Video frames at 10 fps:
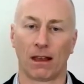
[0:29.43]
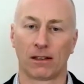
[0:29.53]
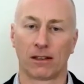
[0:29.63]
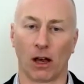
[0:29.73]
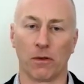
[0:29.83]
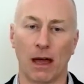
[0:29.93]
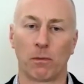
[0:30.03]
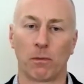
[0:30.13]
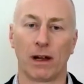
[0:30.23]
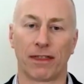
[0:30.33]
So then
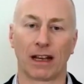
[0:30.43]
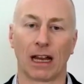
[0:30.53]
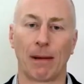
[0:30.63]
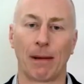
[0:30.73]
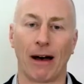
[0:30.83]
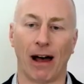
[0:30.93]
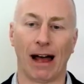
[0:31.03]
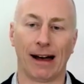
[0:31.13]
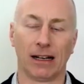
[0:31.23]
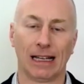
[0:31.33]
we're thinking about
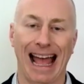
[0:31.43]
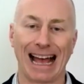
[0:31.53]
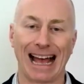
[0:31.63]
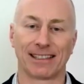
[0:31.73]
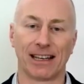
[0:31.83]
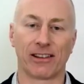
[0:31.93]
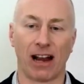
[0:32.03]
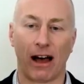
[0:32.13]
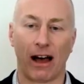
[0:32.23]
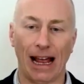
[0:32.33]
our as-is and
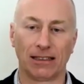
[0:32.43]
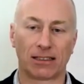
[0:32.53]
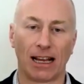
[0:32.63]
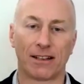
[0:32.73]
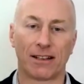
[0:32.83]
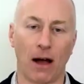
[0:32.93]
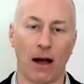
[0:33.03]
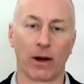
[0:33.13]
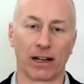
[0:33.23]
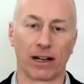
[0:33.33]
our end state and how
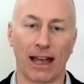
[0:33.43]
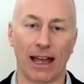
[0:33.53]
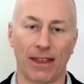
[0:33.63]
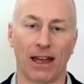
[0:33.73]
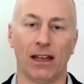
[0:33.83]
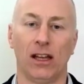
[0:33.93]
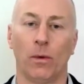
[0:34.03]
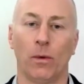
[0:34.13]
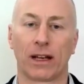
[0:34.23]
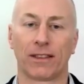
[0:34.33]
we're going to get there.
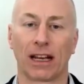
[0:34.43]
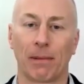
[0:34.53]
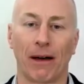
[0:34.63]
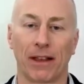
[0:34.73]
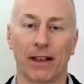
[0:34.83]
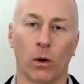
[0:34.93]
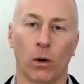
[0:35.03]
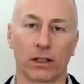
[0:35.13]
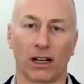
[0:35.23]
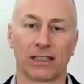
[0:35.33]
We can think about the
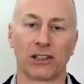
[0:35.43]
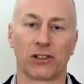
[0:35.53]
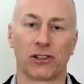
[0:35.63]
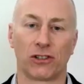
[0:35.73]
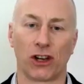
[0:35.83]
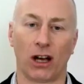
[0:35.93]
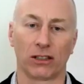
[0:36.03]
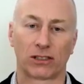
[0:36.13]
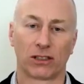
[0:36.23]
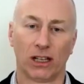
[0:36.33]
organization
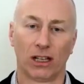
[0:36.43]
charts.